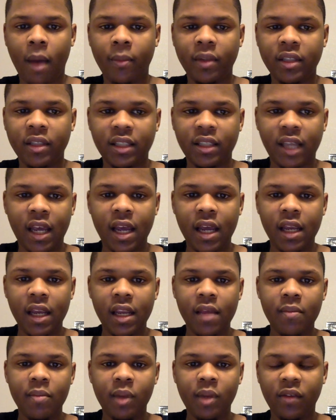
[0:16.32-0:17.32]
staying
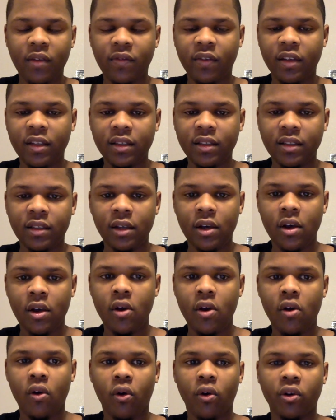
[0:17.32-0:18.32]
in Memphis,
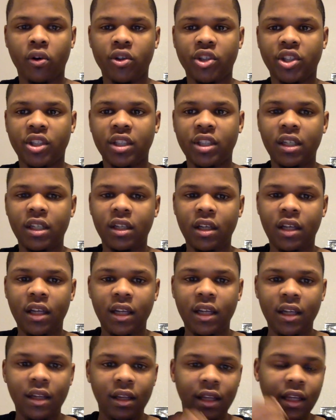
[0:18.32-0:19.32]
or should
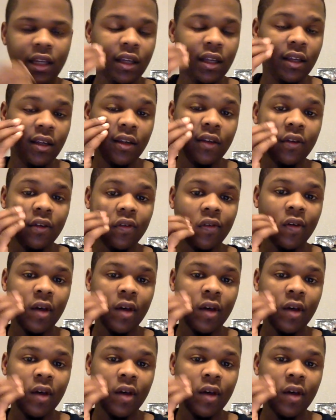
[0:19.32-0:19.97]
he leave?